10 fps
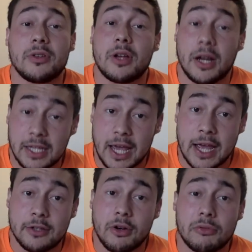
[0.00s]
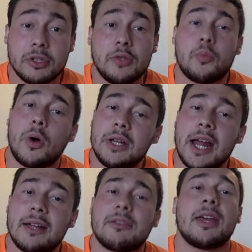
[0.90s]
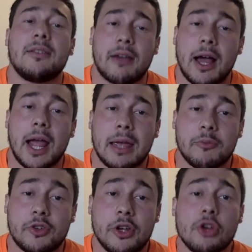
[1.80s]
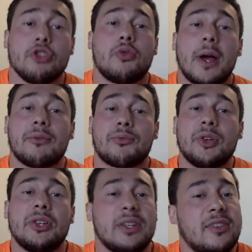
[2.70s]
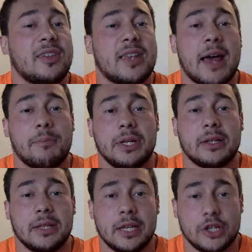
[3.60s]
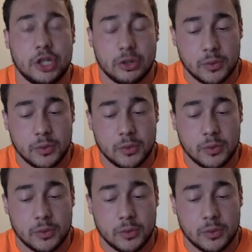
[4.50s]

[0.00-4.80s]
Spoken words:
again, only 1 out of 10 times do I really see that being the issue.